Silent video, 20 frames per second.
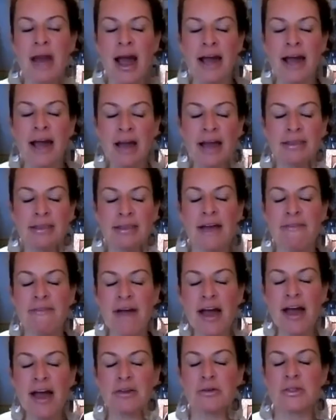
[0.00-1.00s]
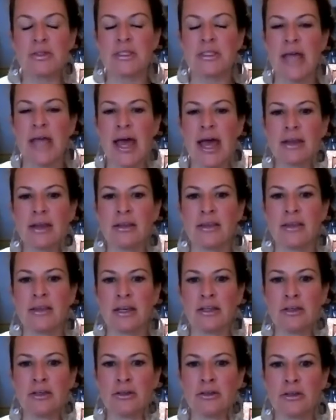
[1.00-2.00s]
I love how you said
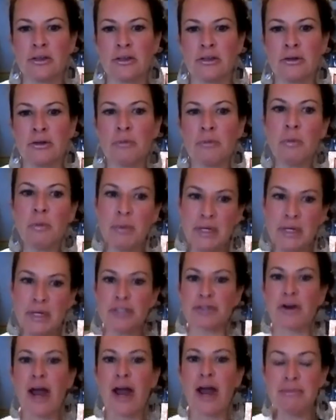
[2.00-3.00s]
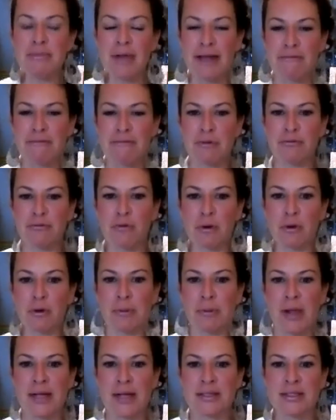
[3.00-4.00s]
that, you know, when we describe life before
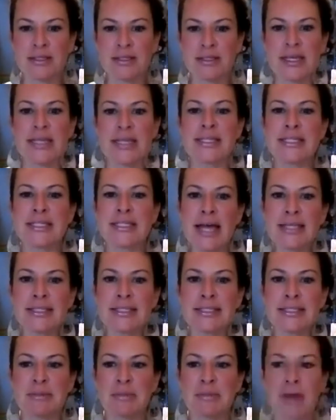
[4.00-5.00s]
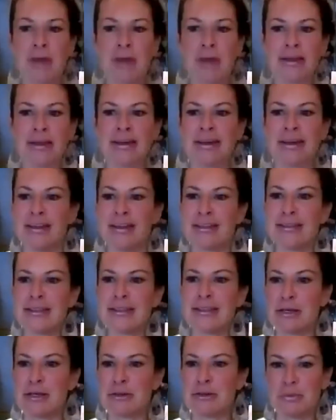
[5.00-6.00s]
Plexus, it does seem like
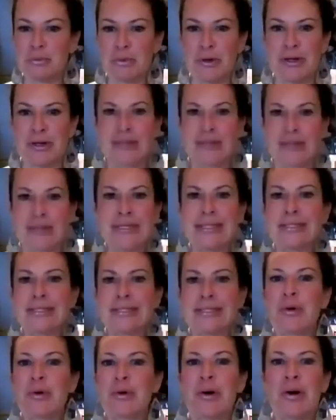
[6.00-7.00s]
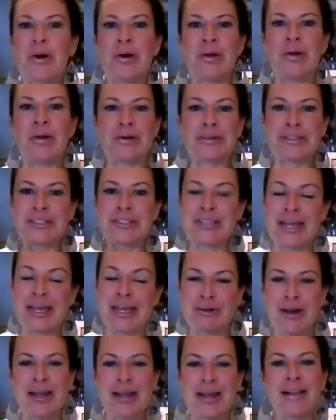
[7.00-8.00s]
things were dismal or just
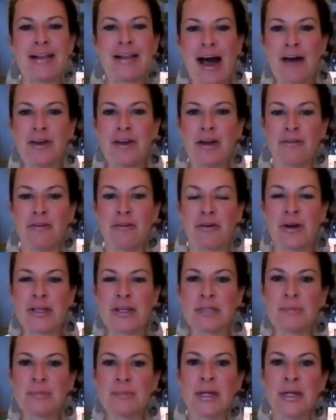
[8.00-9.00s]
that gray cloud over us, but